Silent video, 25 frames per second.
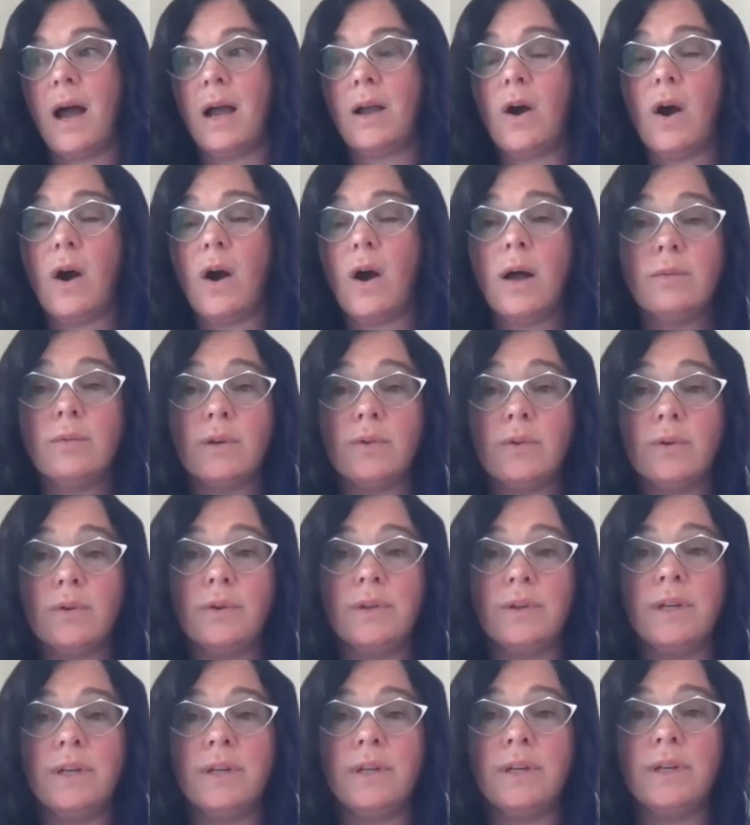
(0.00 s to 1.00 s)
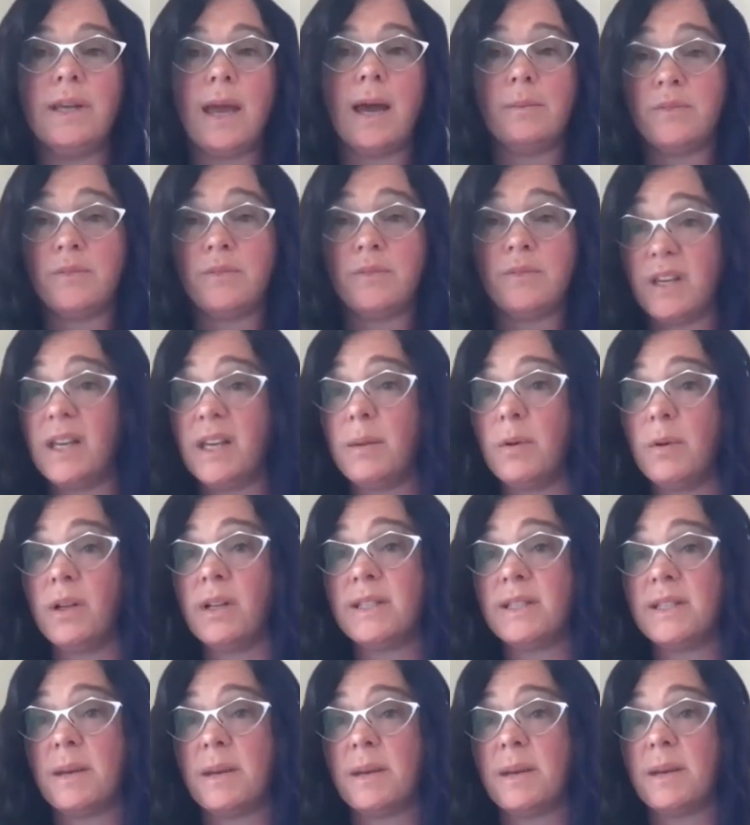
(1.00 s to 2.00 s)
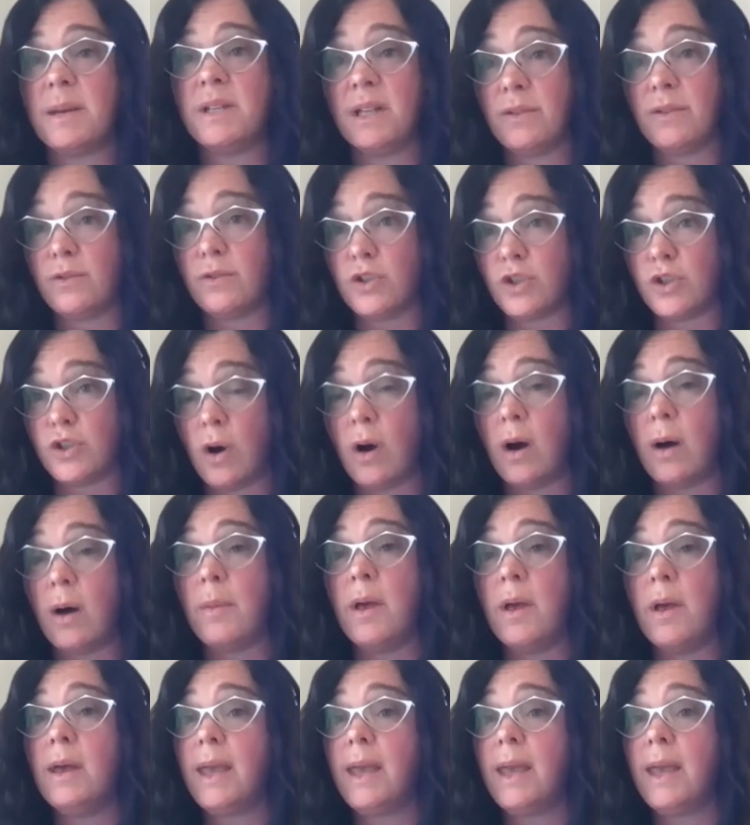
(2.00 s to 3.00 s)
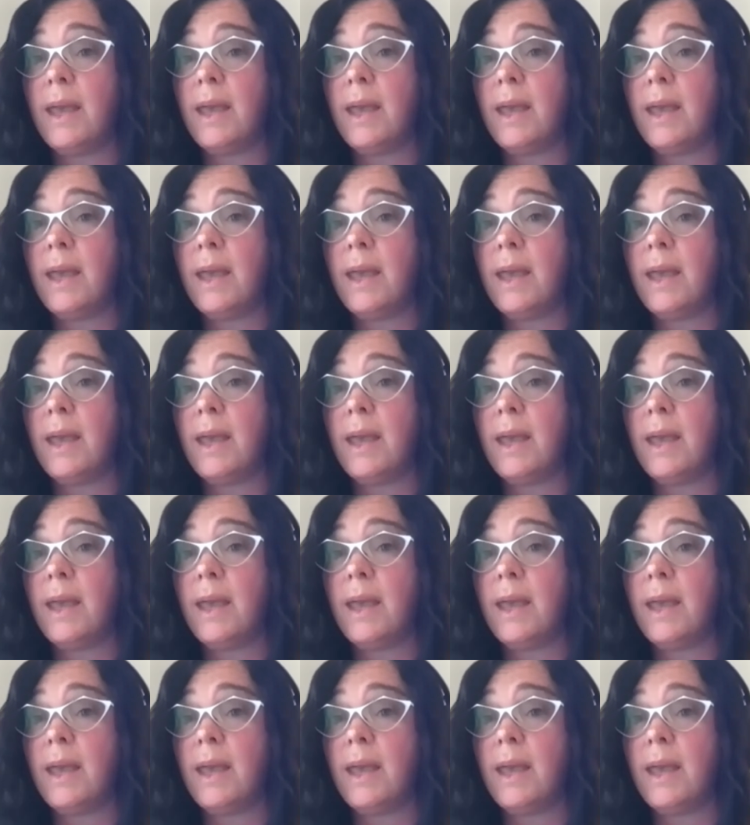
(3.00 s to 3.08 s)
I got recruited and I'm thinking about accepting another job.